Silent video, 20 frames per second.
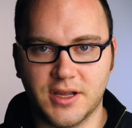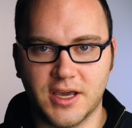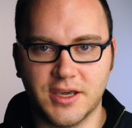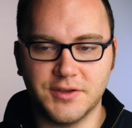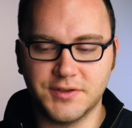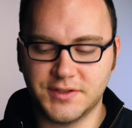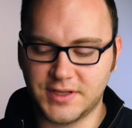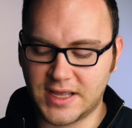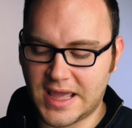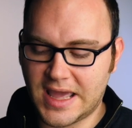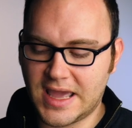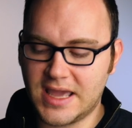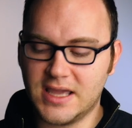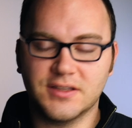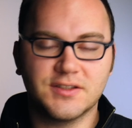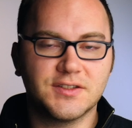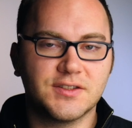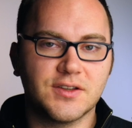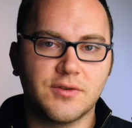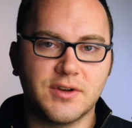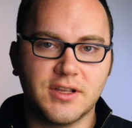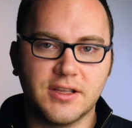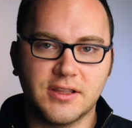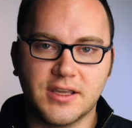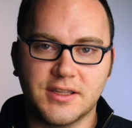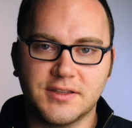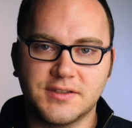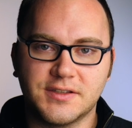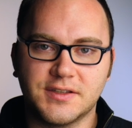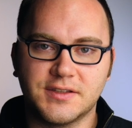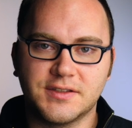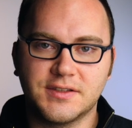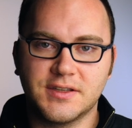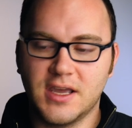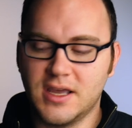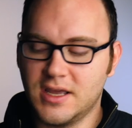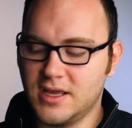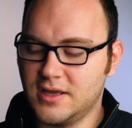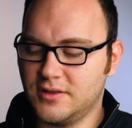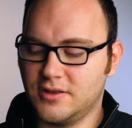I used to hate Sony lenses,
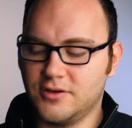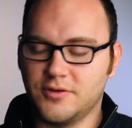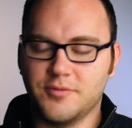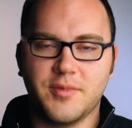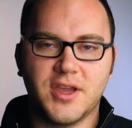their